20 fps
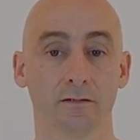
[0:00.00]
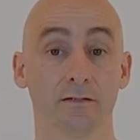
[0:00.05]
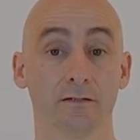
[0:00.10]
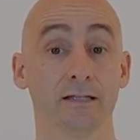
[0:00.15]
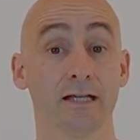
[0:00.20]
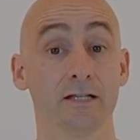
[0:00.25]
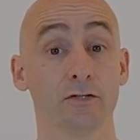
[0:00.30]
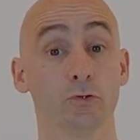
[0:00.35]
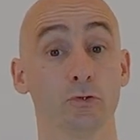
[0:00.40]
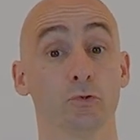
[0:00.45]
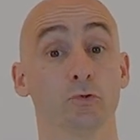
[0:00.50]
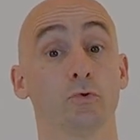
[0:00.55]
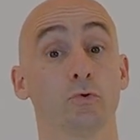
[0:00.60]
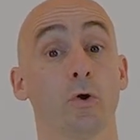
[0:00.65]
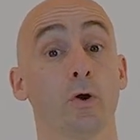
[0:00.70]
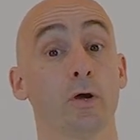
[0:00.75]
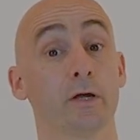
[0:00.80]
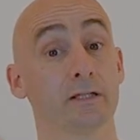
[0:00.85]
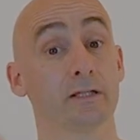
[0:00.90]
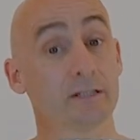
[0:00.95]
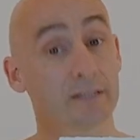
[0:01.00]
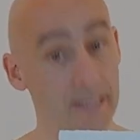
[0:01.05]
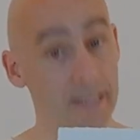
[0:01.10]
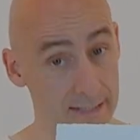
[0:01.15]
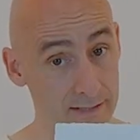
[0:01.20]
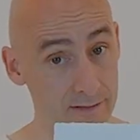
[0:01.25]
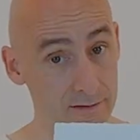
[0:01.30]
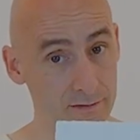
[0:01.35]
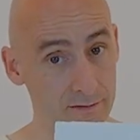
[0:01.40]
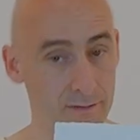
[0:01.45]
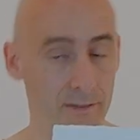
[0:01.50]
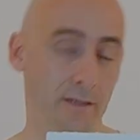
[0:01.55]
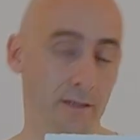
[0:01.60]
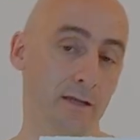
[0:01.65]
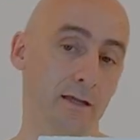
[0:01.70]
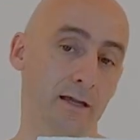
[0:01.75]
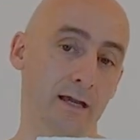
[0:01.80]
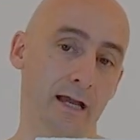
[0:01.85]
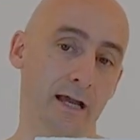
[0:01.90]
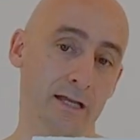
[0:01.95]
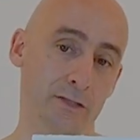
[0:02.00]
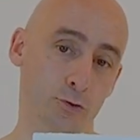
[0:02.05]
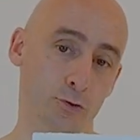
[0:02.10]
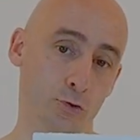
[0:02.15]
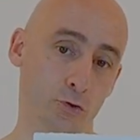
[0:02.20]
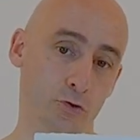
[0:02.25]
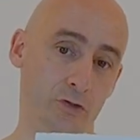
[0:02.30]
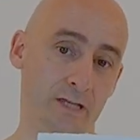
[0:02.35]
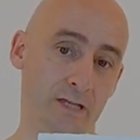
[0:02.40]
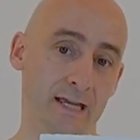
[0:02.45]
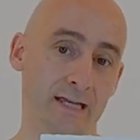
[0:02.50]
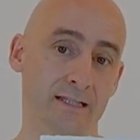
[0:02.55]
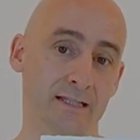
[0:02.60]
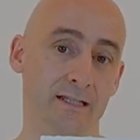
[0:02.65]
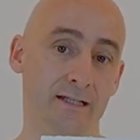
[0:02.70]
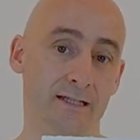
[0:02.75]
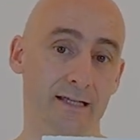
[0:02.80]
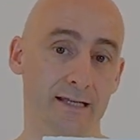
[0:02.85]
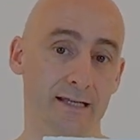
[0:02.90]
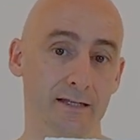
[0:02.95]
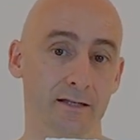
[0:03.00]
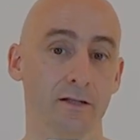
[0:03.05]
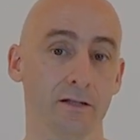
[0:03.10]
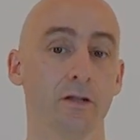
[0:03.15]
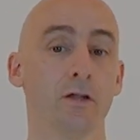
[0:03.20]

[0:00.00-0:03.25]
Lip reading: Then you draw it again and you say it again.